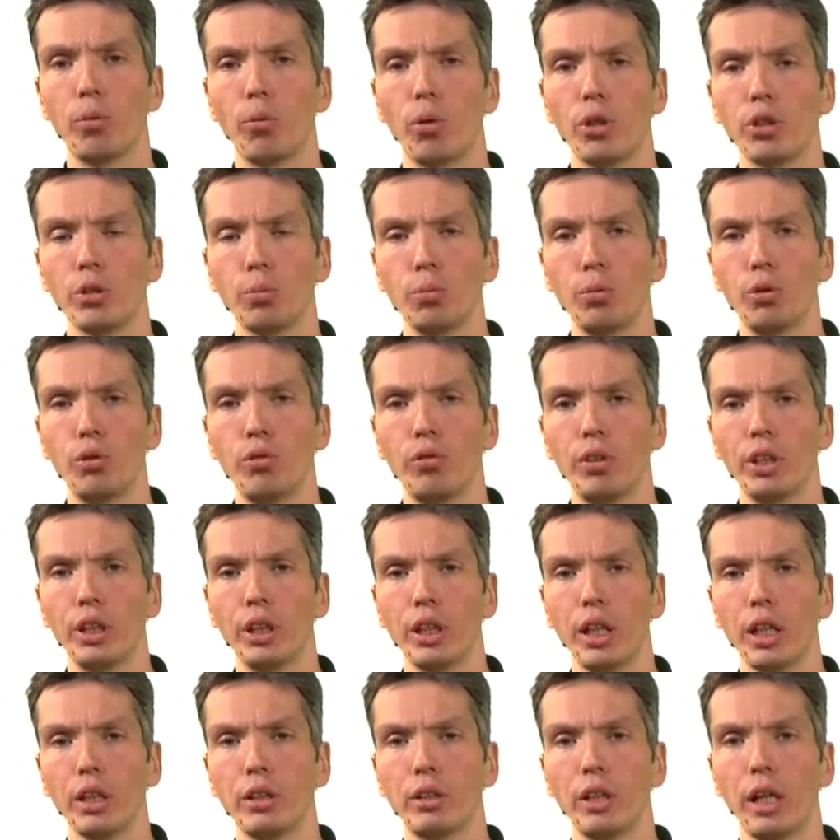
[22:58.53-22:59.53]
was
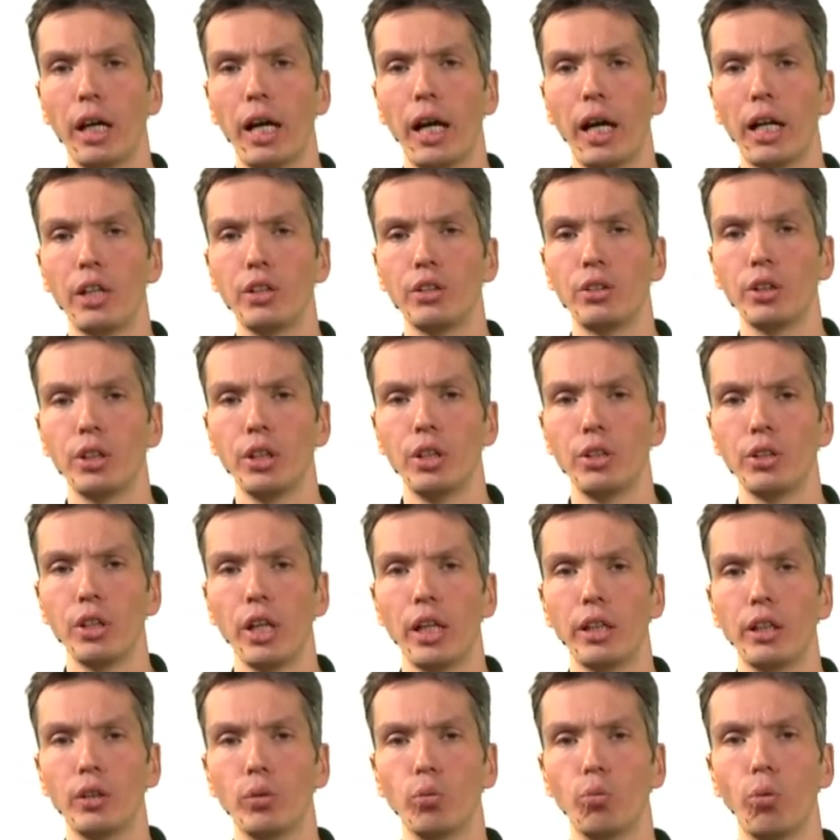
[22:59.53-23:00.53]
moving at the high seas
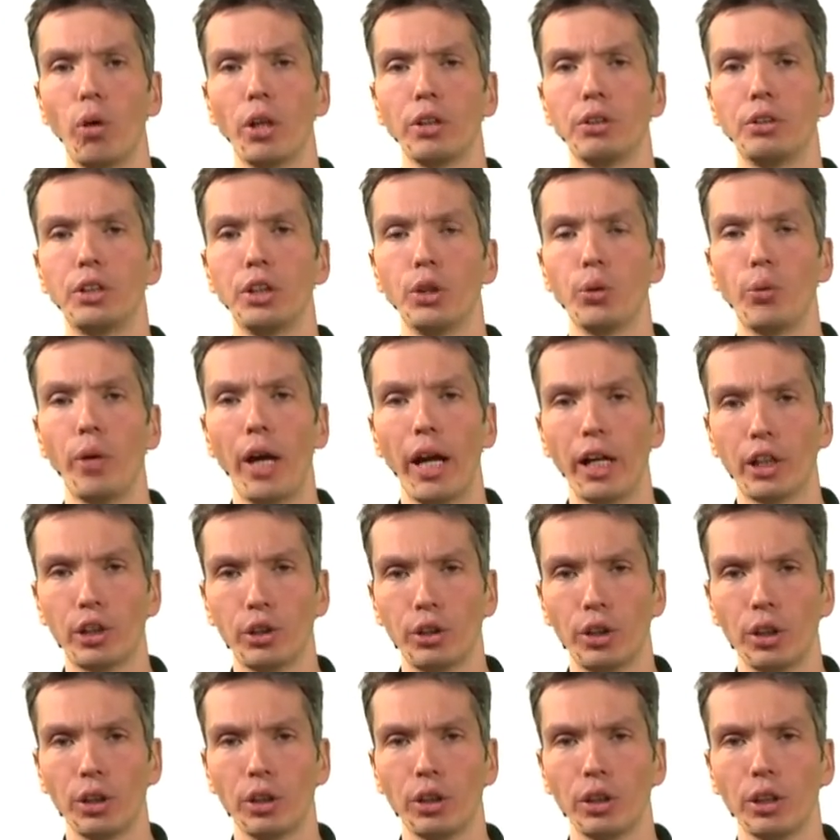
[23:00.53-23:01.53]
and in what
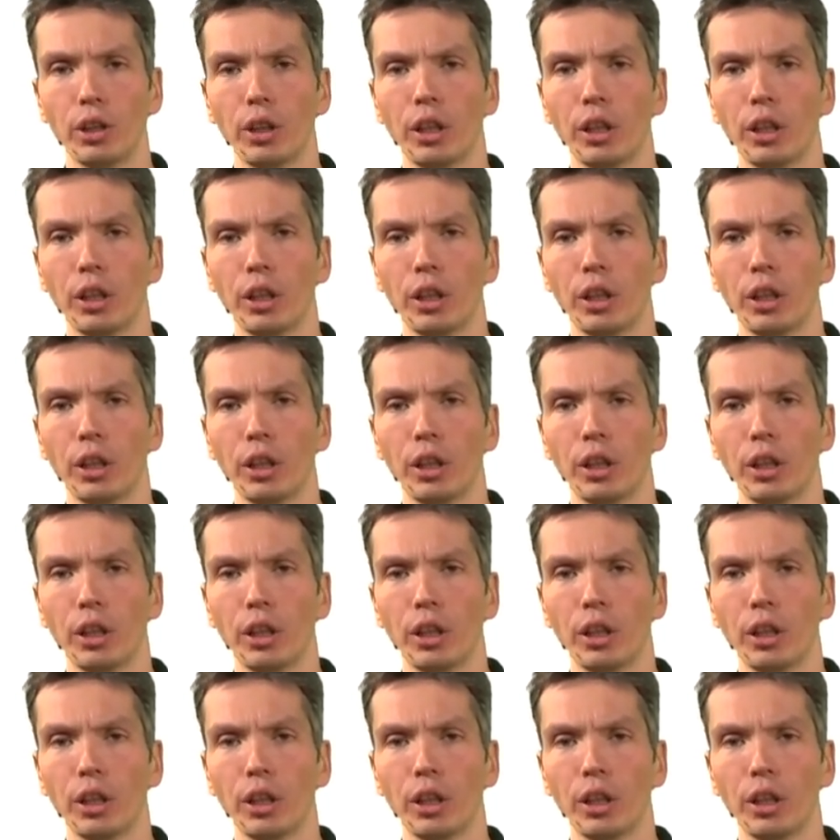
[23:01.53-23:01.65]
direction.